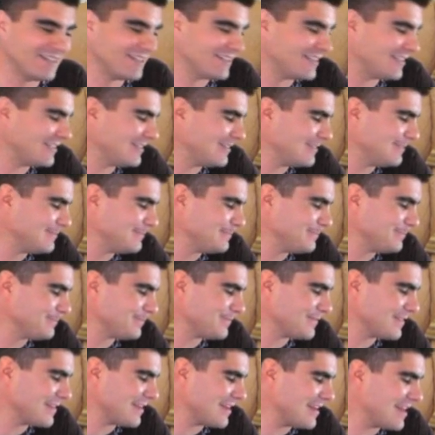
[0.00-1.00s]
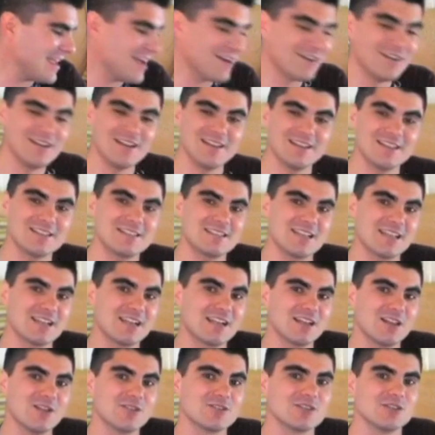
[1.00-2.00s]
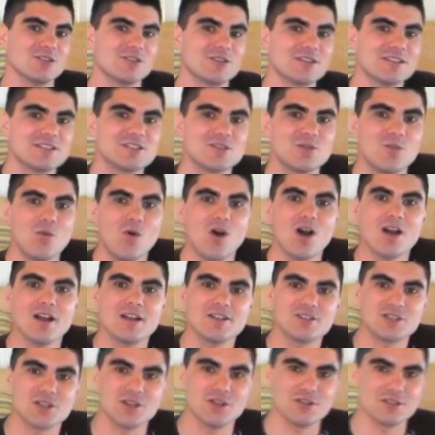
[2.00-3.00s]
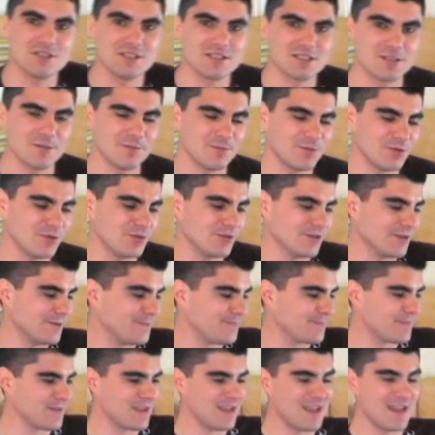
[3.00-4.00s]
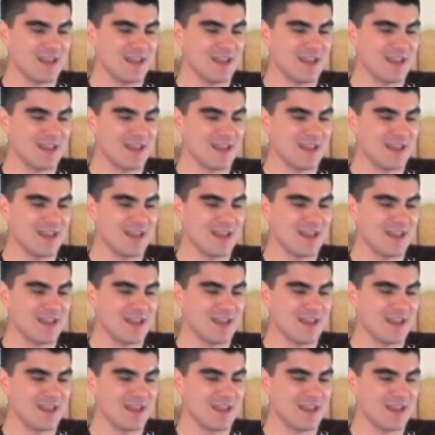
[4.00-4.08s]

Now, let's take a closer look as to why I chose this computer.